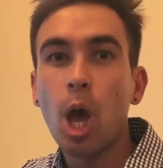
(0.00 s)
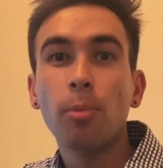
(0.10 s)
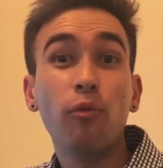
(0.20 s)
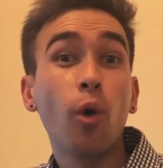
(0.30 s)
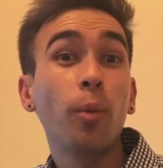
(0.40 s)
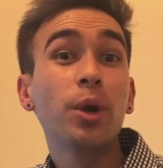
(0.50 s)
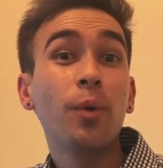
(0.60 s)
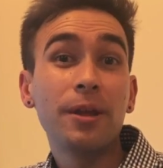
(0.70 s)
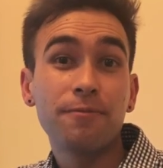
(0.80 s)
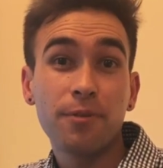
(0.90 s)
Before we
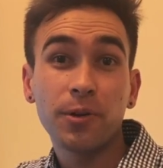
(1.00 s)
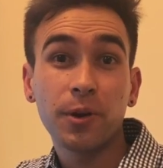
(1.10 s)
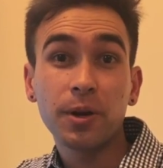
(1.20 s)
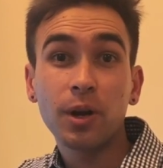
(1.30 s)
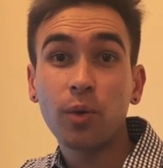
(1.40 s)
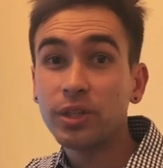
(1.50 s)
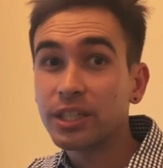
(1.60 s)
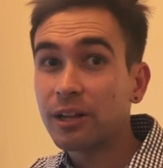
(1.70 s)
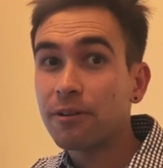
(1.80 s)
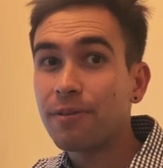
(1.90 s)
go any further, we
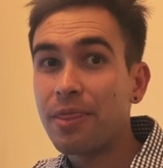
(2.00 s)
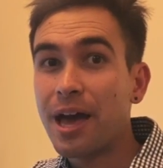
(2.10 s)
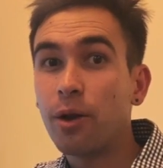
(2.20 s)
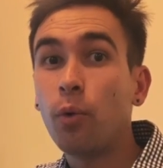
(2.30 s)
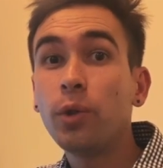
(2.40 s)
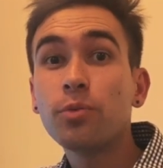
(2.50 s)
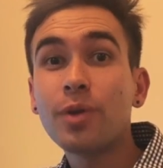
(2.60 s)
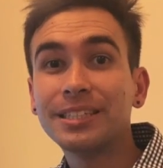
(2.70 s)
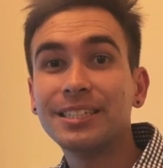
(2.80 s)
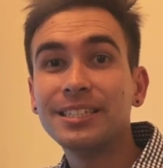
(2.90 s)
should clarify that only
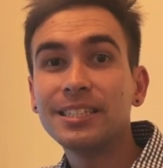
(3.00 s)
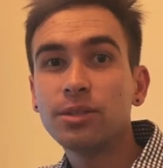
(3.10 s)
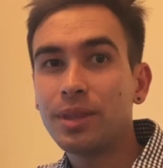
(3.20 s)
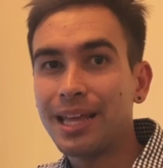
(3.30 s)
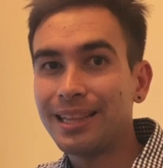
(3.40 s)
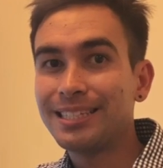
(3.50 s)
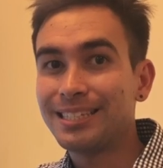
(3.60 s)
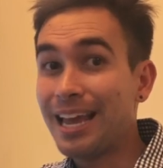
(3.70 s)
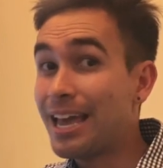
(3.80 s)
residents with at least an